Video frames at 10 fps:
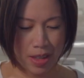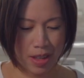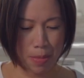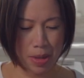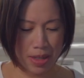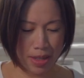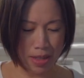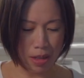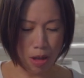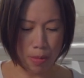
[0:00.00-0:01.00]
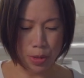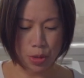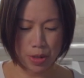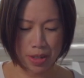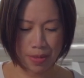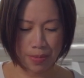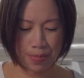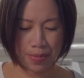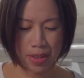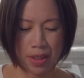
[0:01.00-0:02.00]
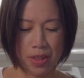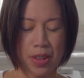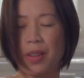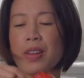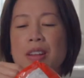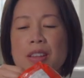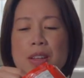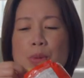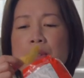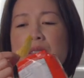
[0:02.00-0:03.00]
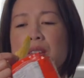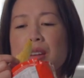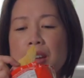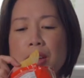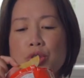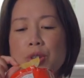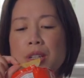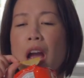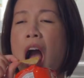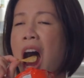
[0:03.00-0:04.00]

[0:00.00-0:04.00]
I bet this is the lobster one. This one's interesting.